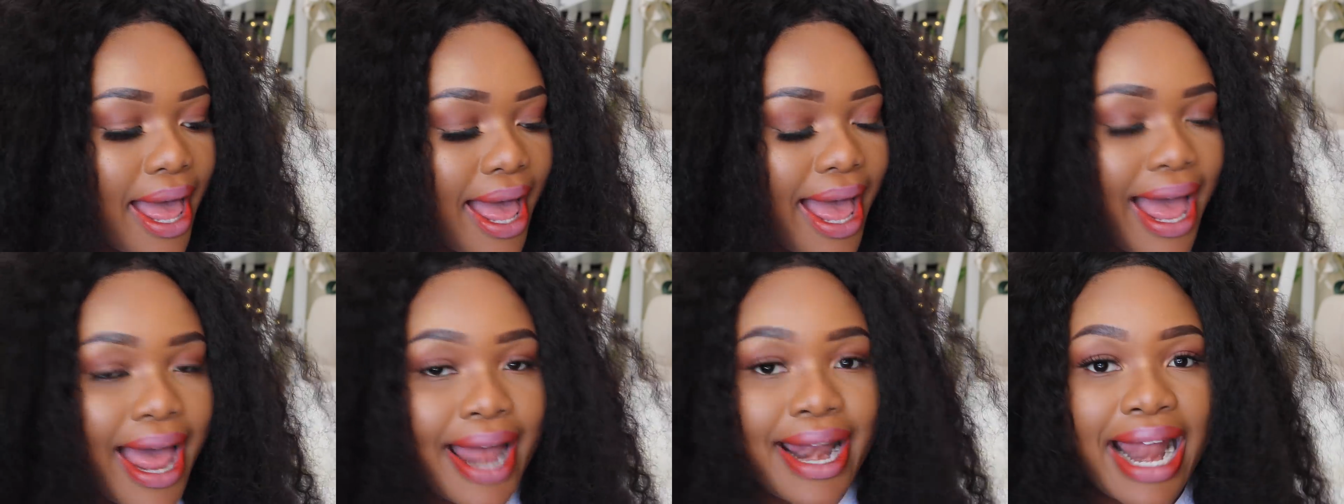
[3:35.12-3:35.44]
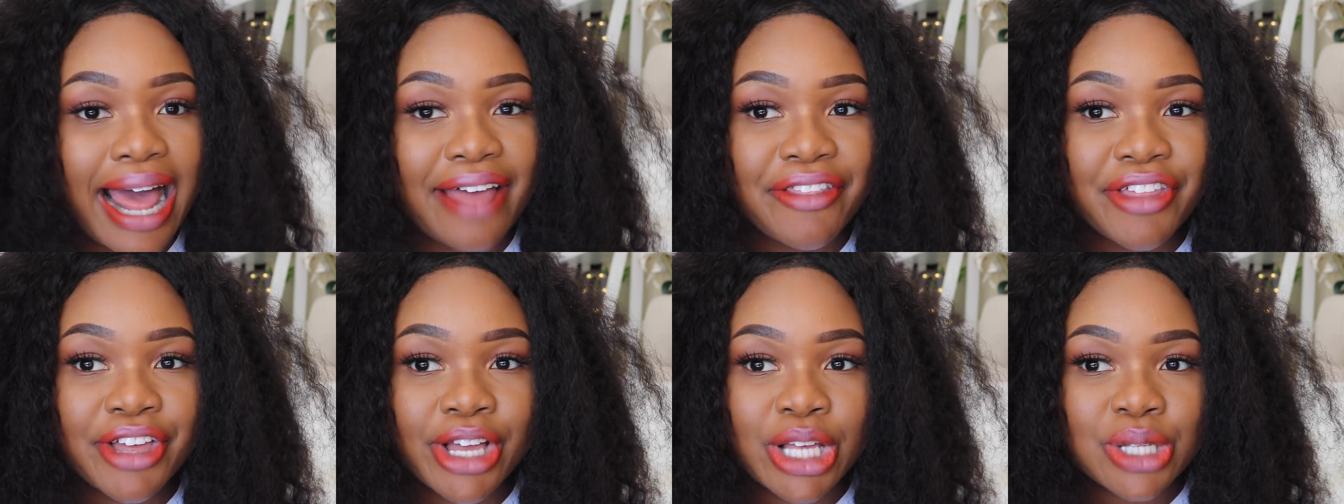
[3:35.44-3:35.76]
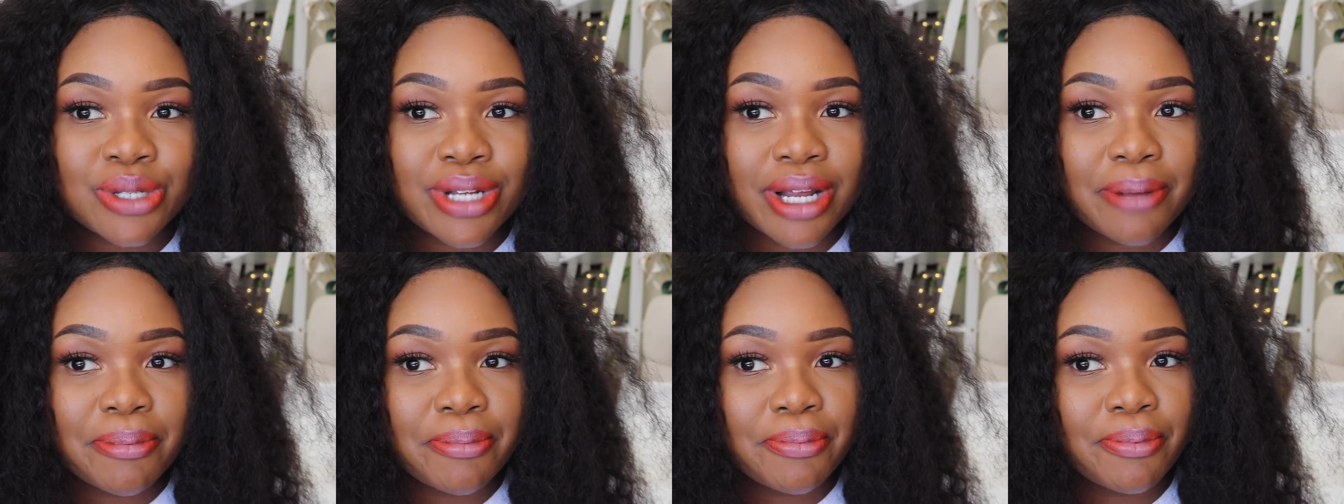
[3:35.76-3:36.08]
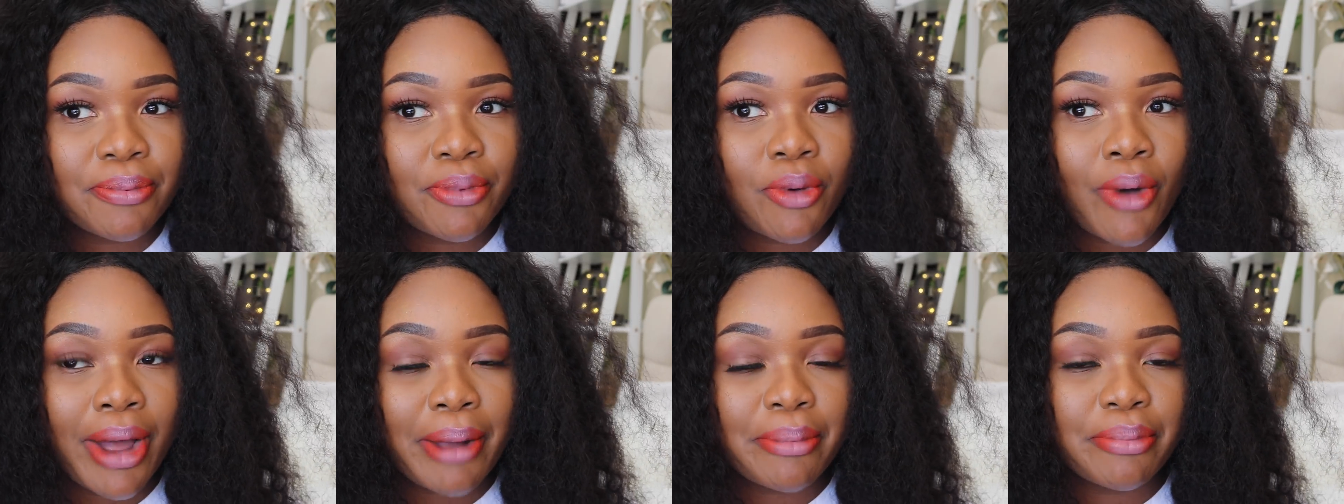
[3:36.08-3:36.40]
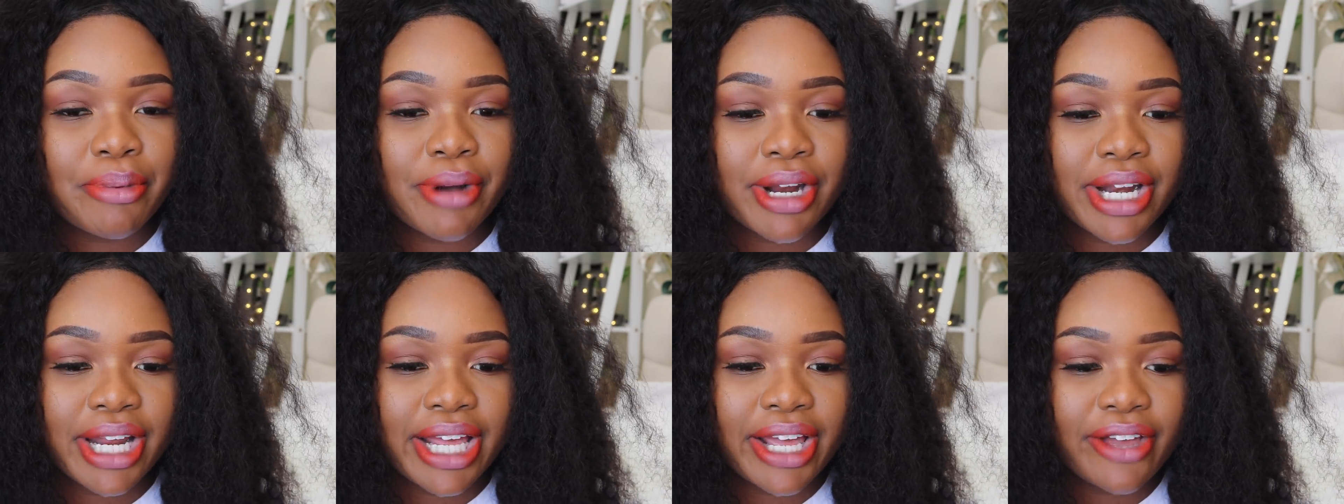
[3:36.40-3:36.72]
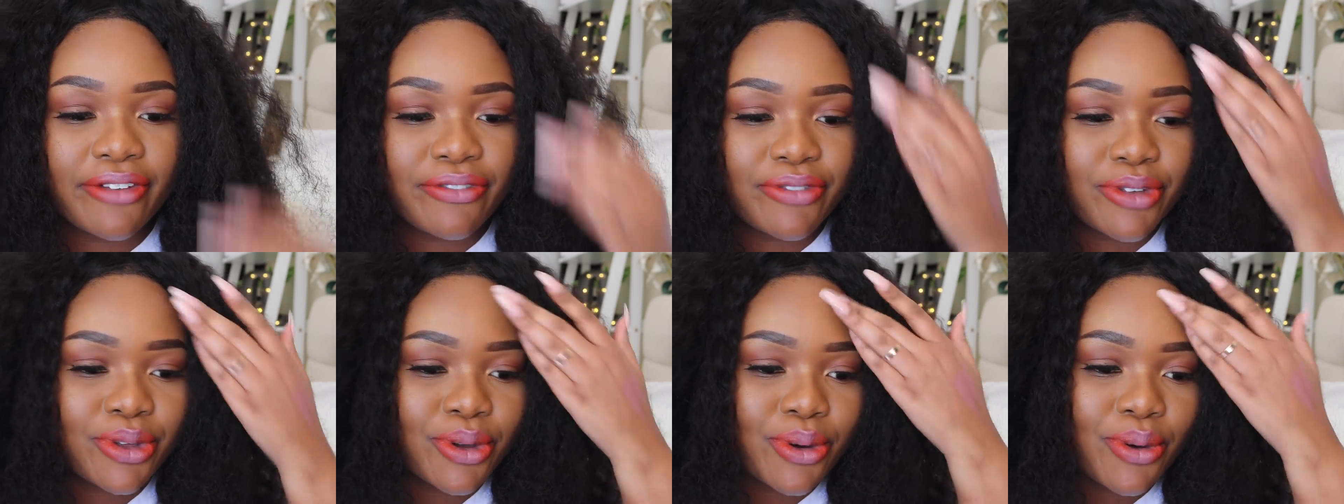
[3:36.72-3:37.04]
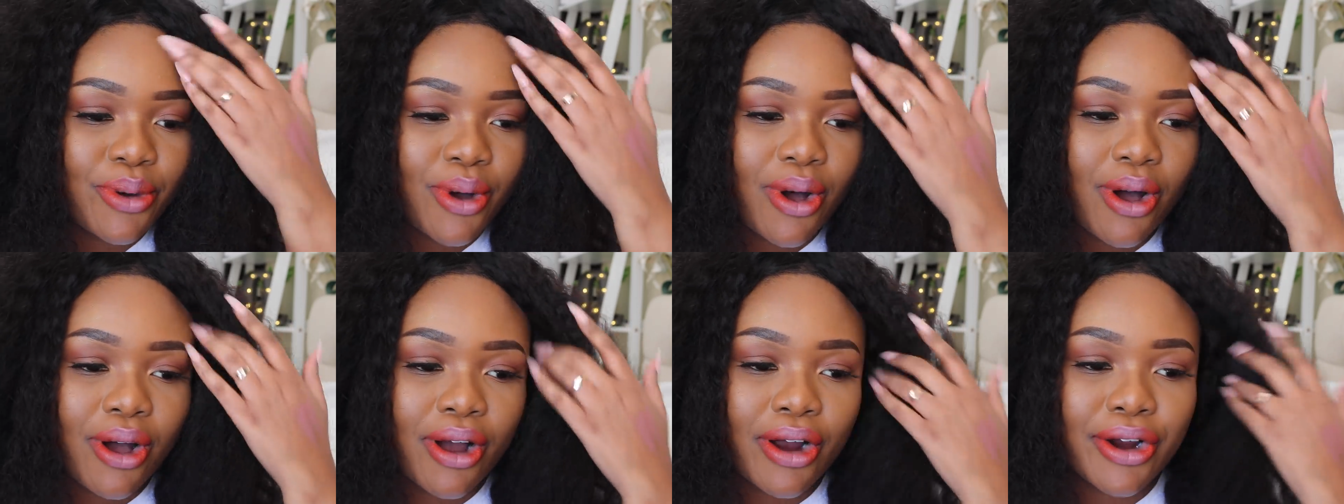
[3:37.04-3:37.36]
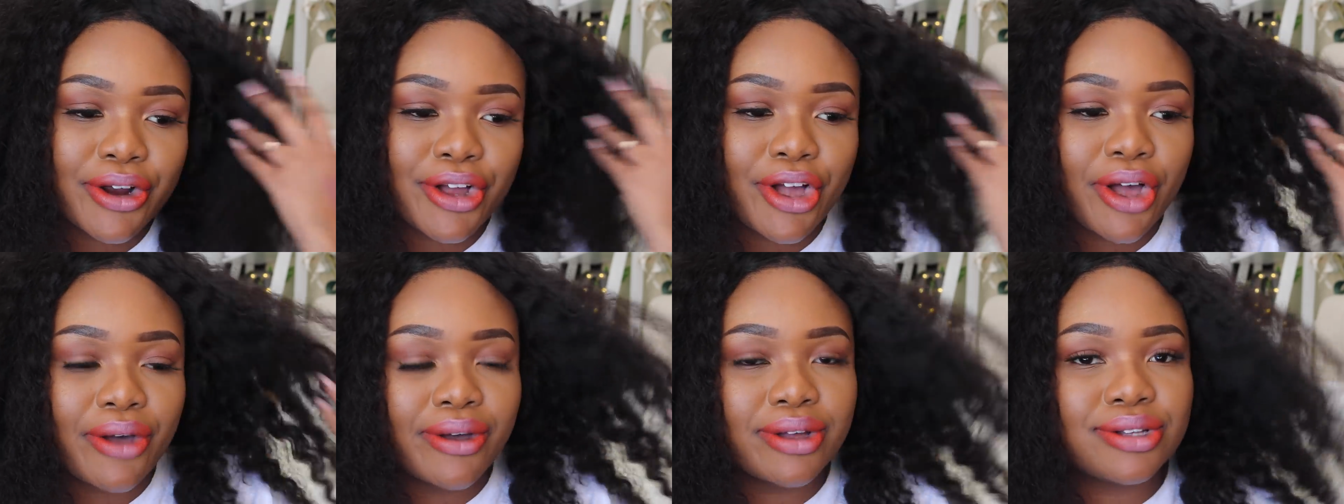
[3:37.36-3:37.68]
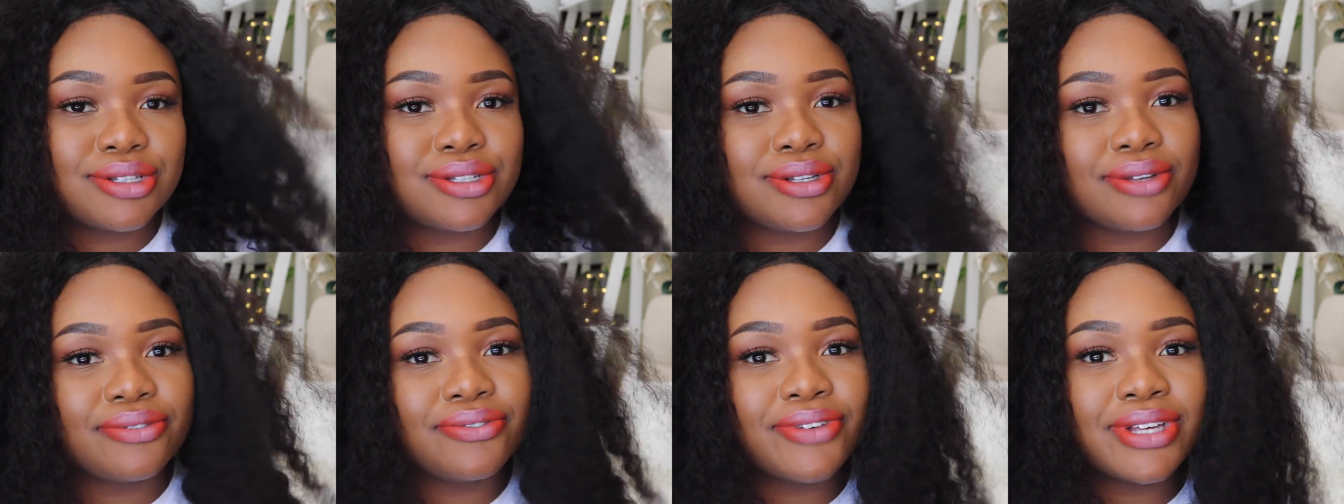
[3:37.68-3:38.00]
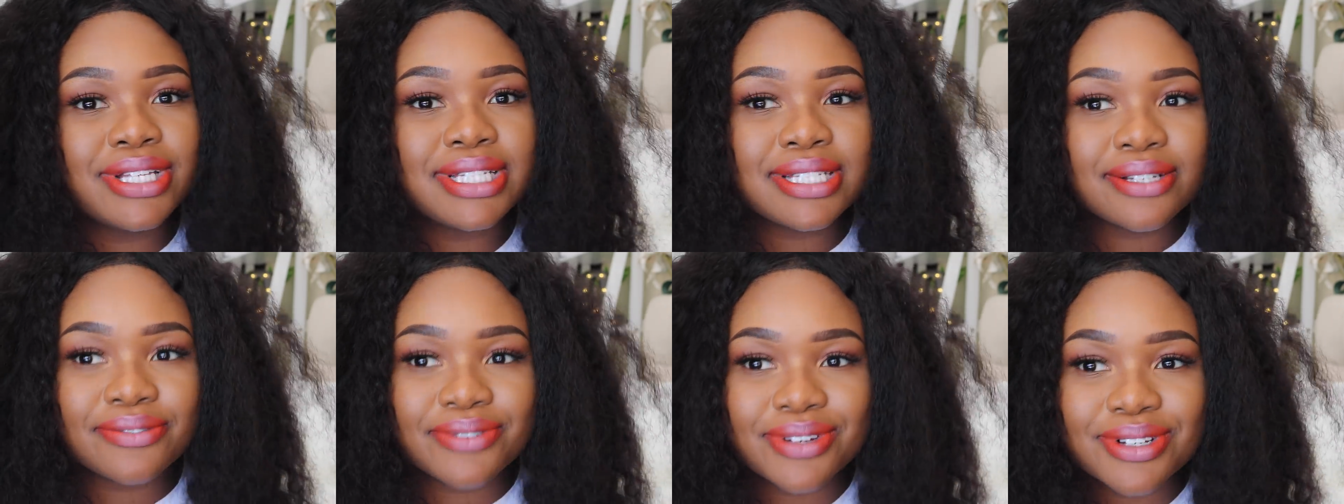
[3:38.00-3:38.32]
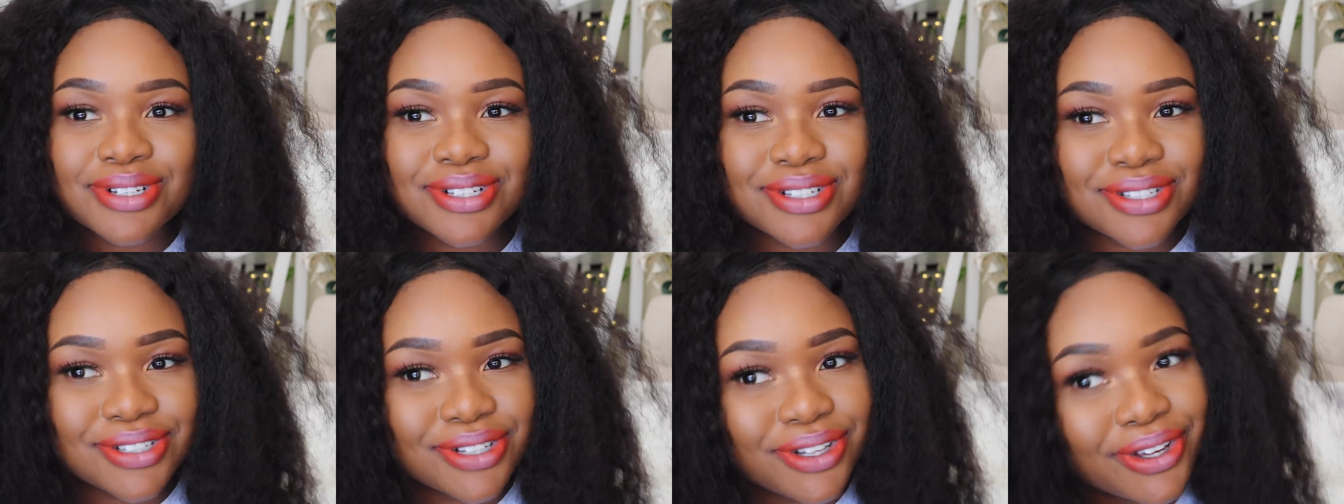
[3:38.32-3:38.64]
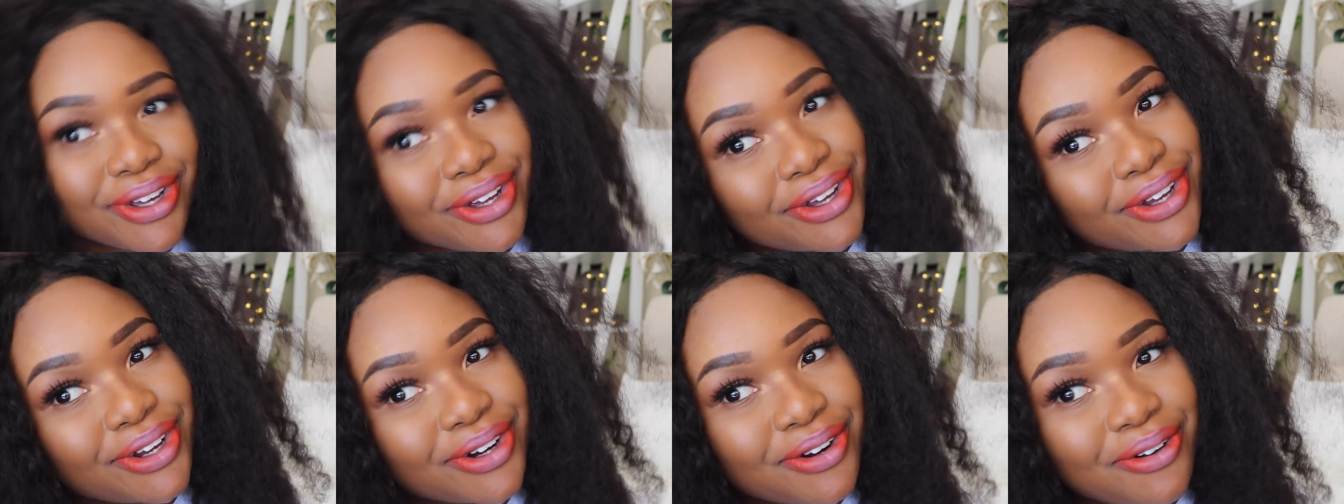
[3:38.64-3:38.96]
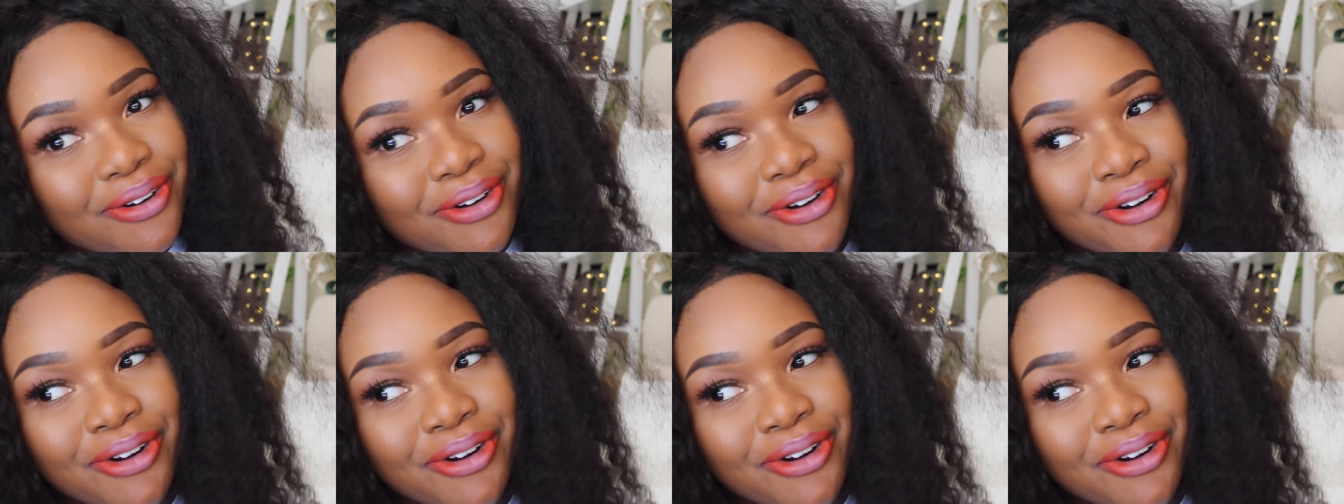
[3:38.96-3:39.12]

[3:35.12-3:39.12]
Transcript: And I think it's quite pretty if you are going to a festival soon,